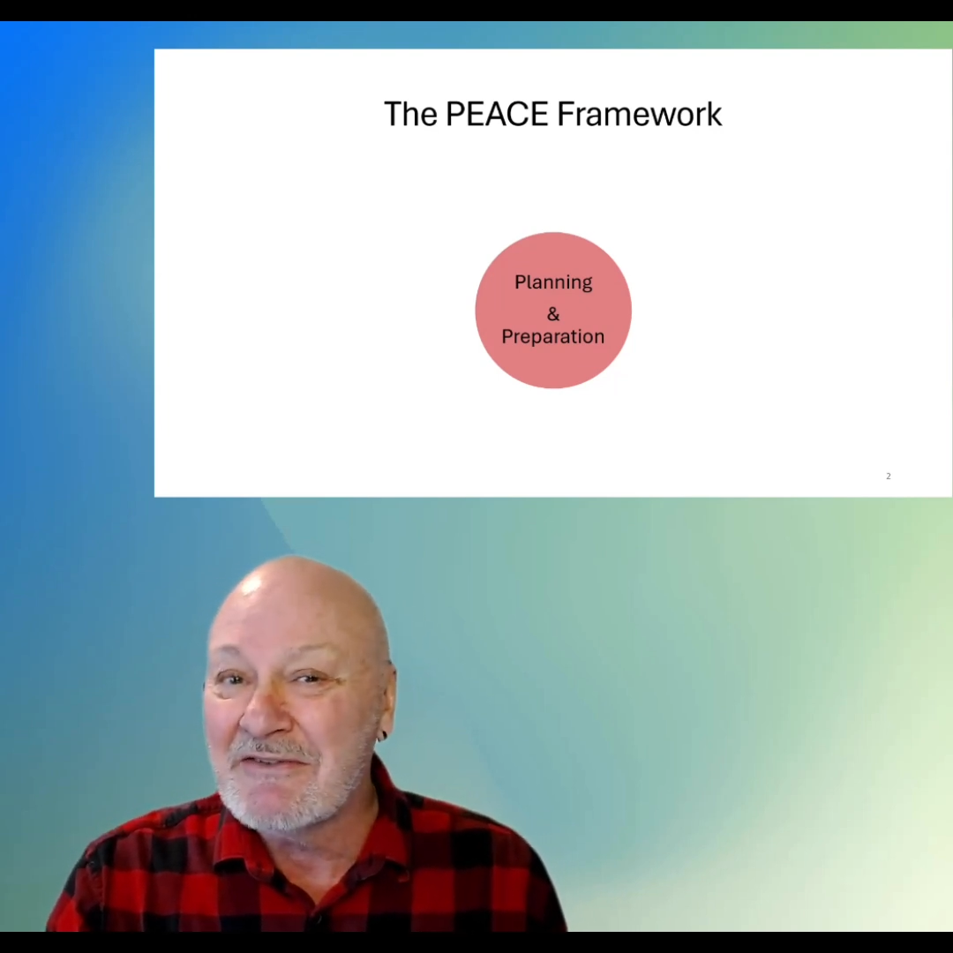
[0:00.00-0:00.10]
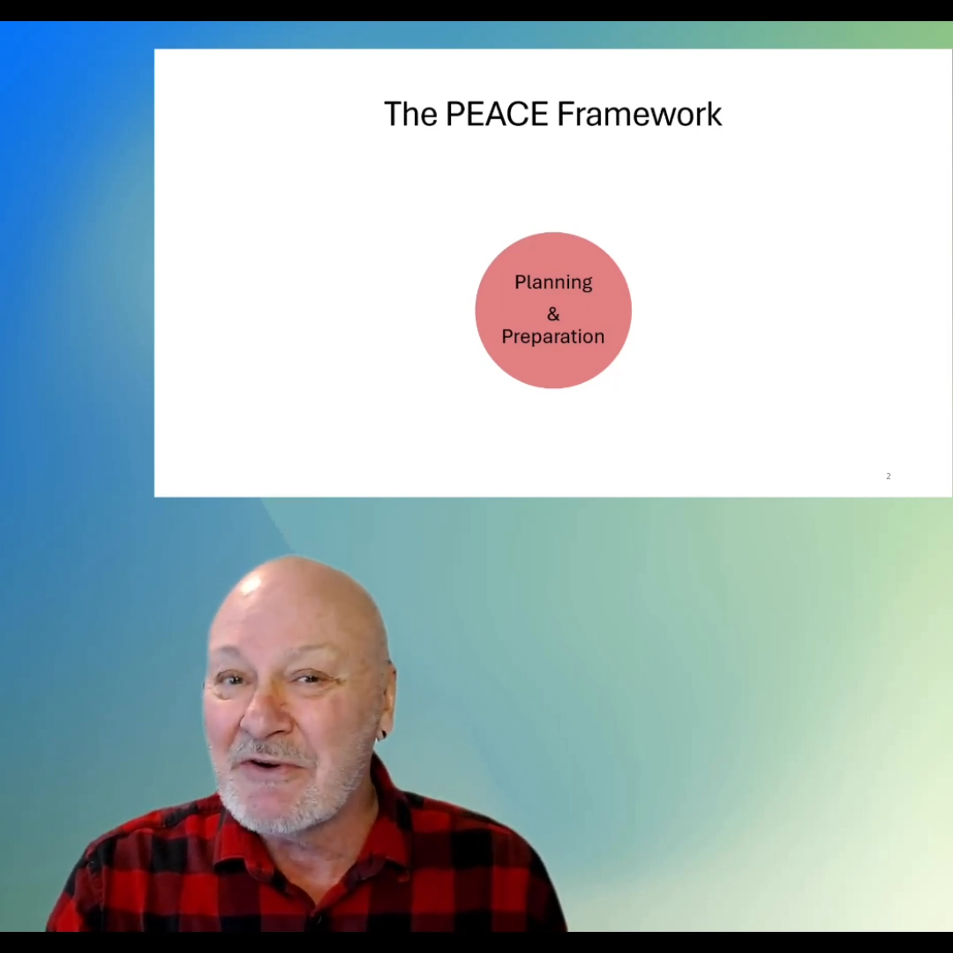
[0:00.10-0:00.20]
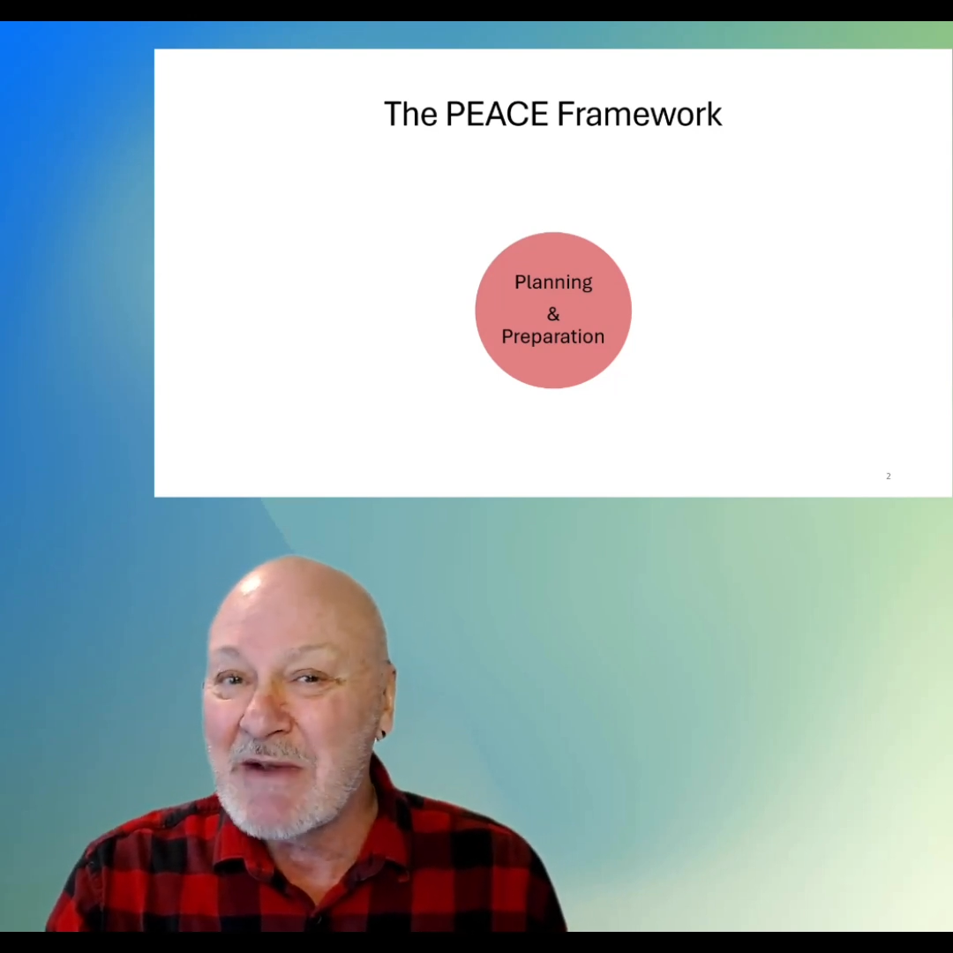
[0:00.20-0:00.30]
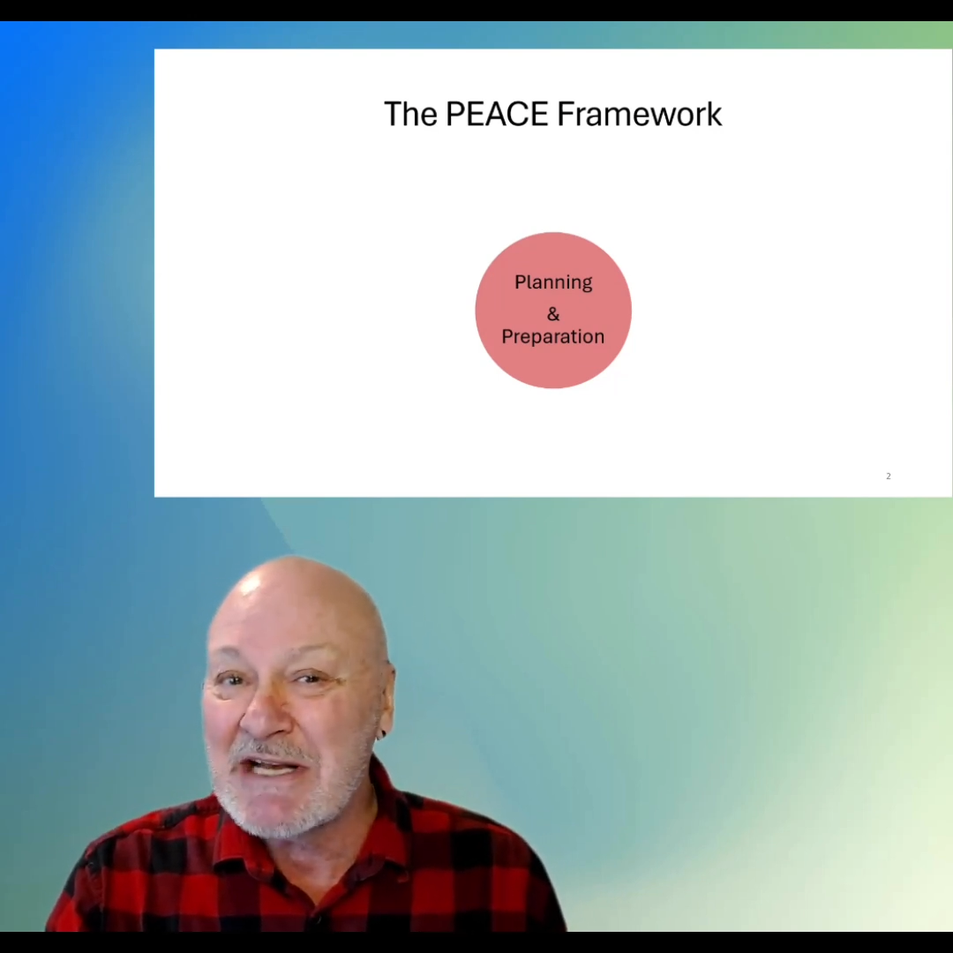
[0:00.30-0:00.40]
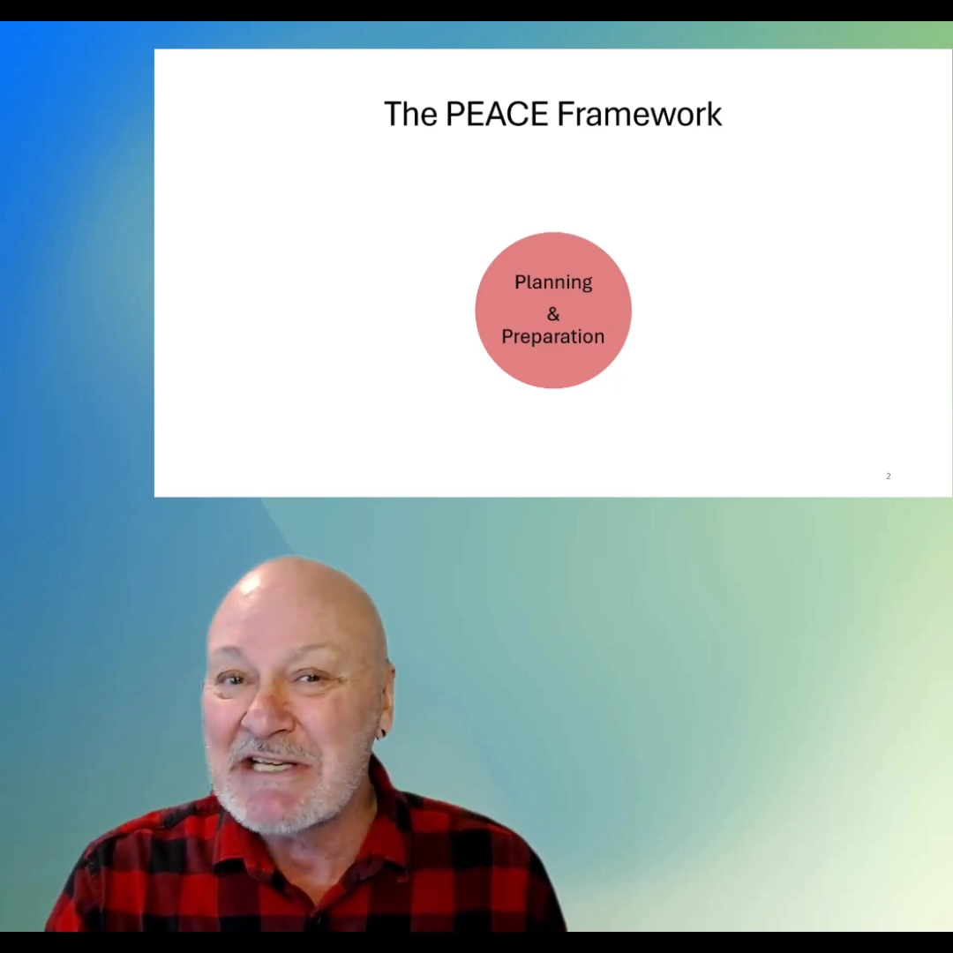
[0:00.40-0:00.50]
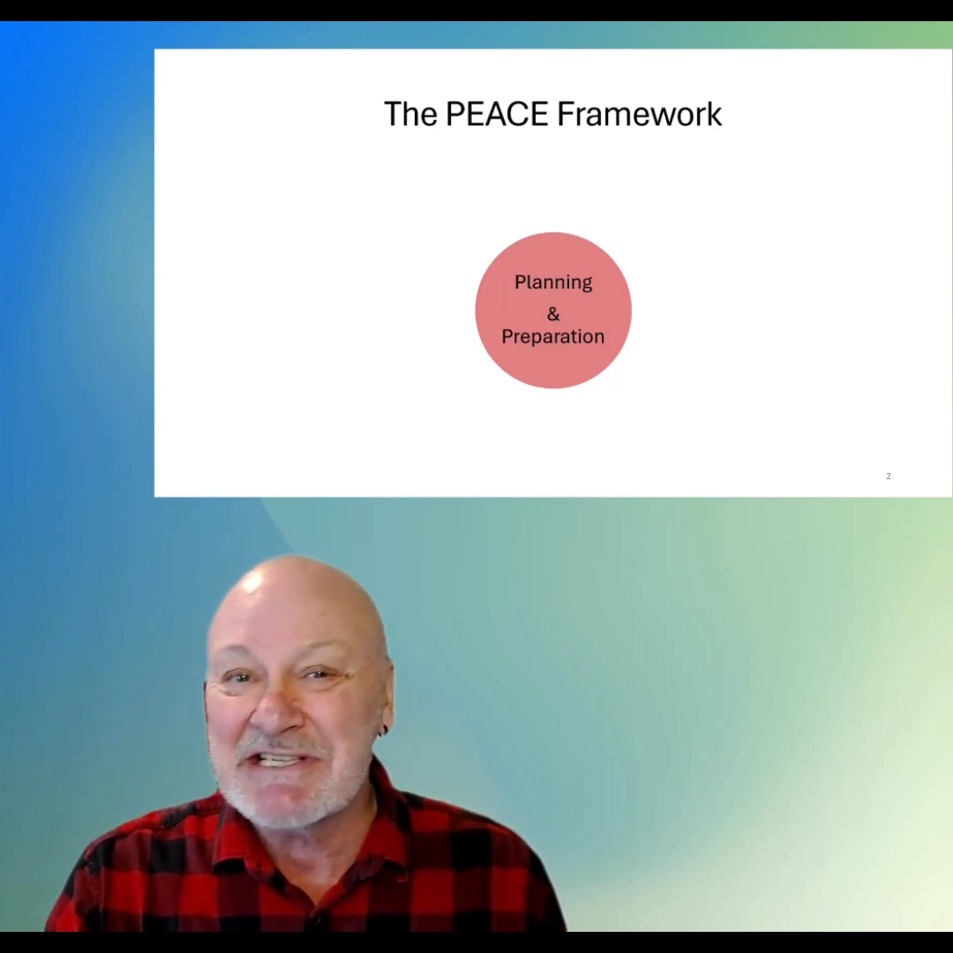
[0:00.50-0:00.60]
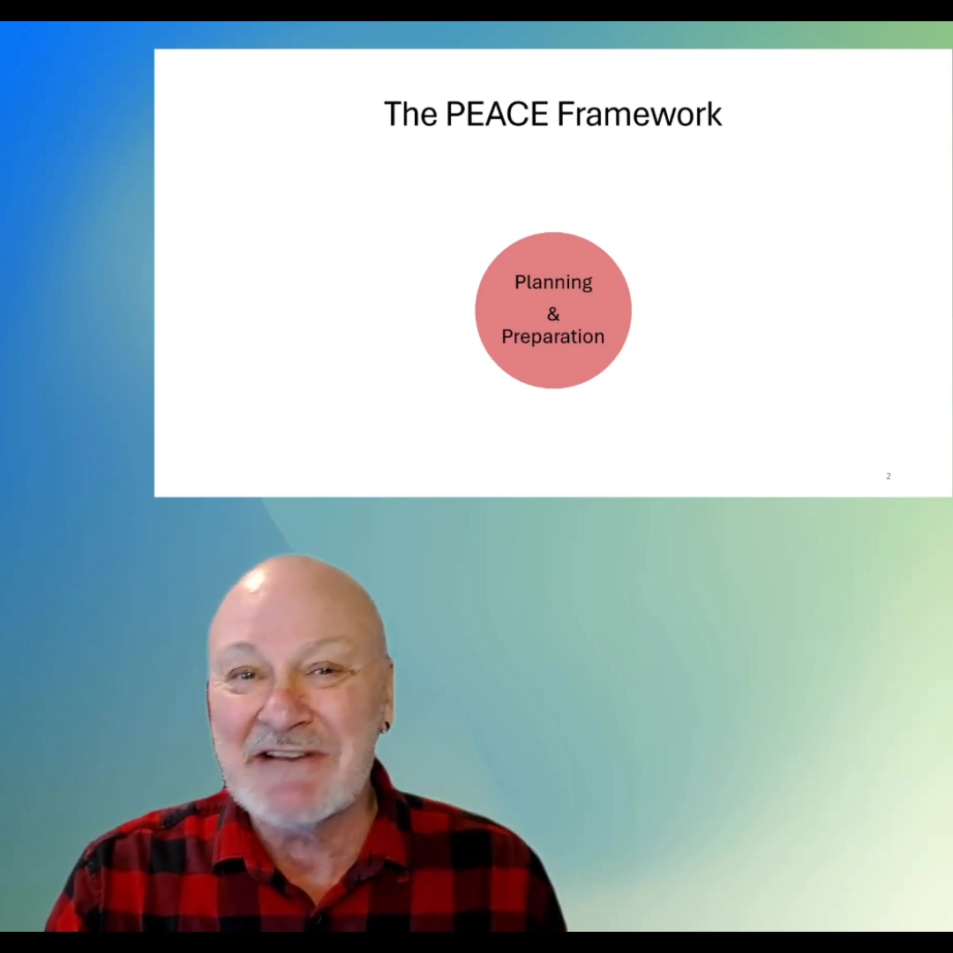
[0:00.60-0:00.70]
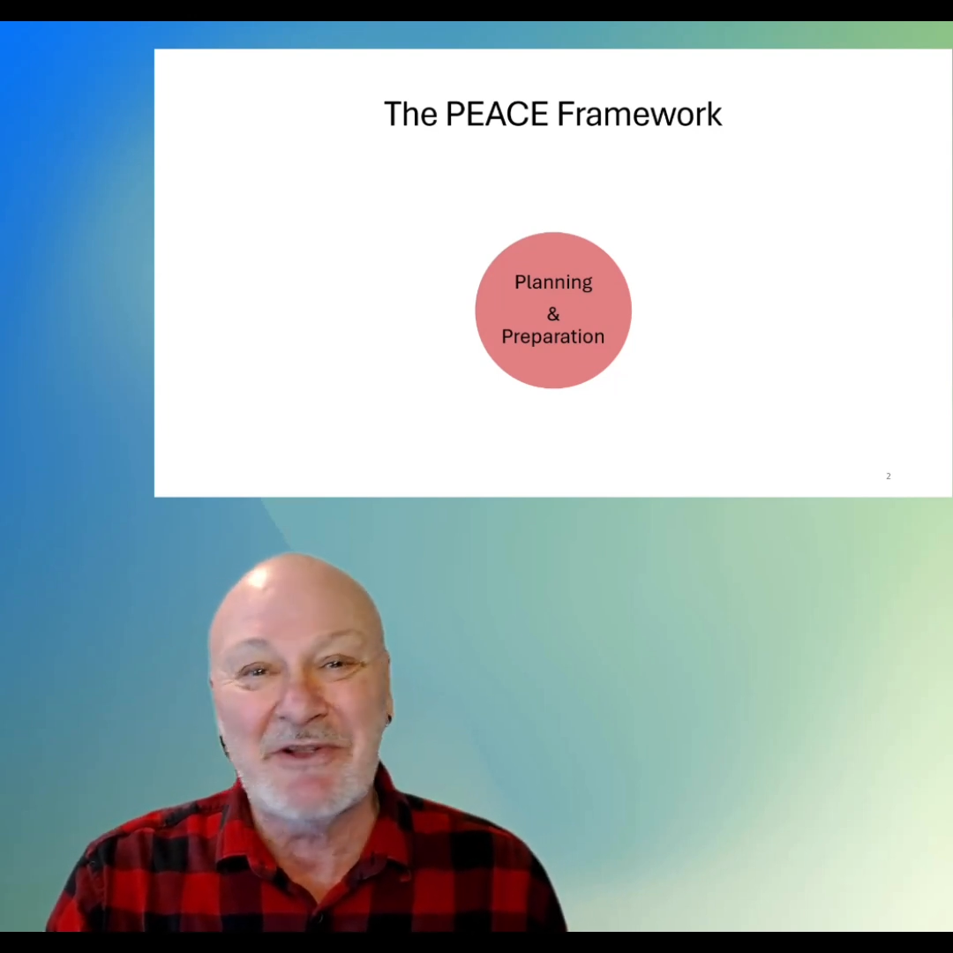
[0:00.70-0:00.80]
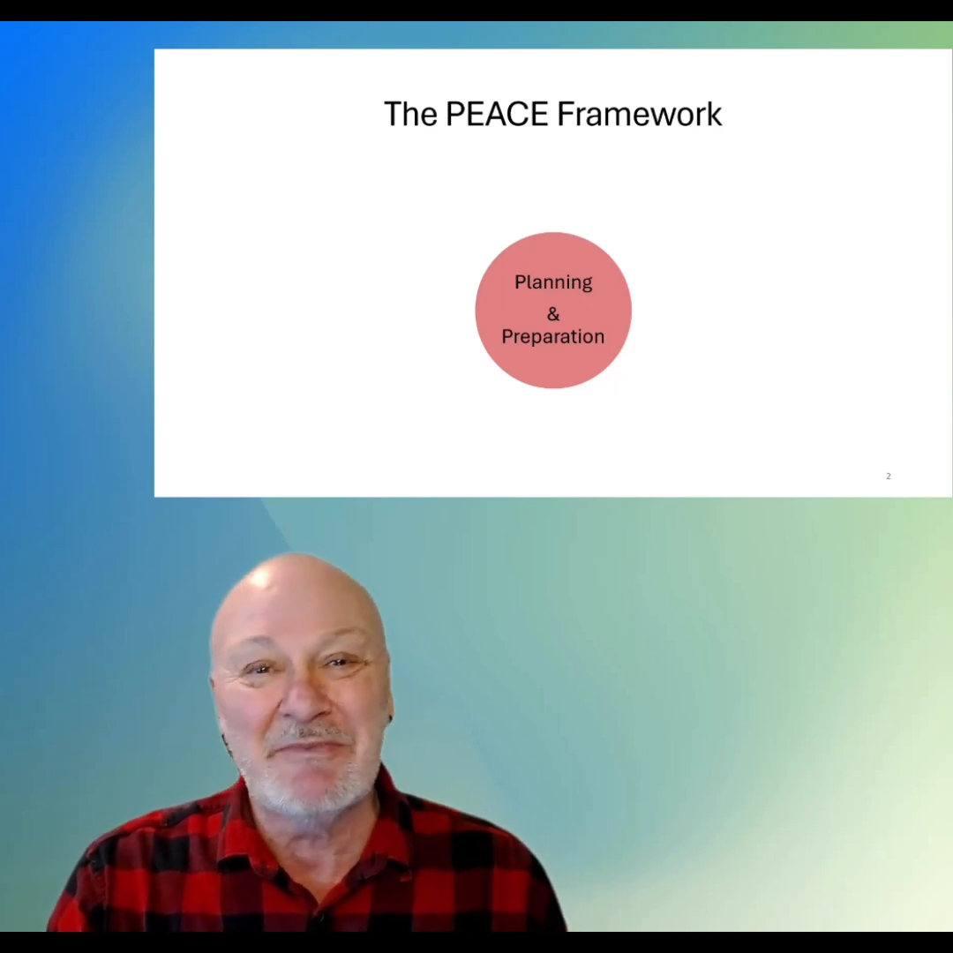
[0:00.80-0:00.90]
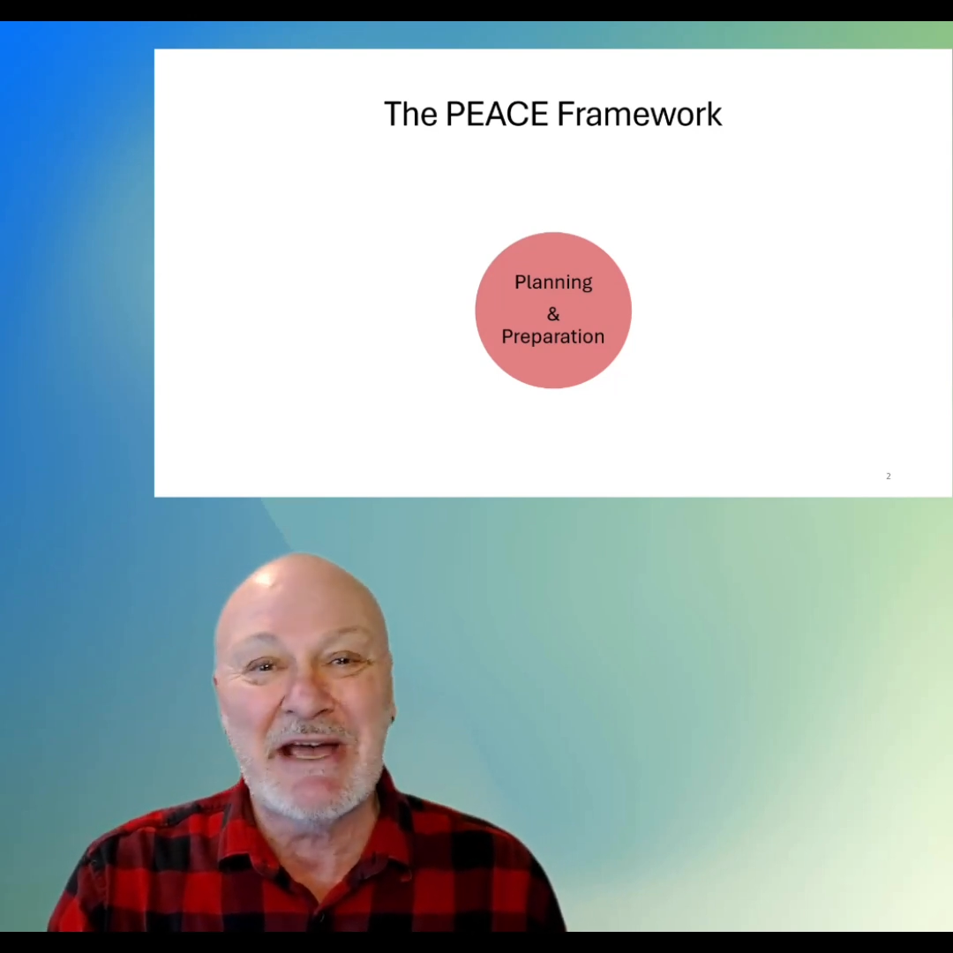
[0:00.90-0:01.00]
for many civil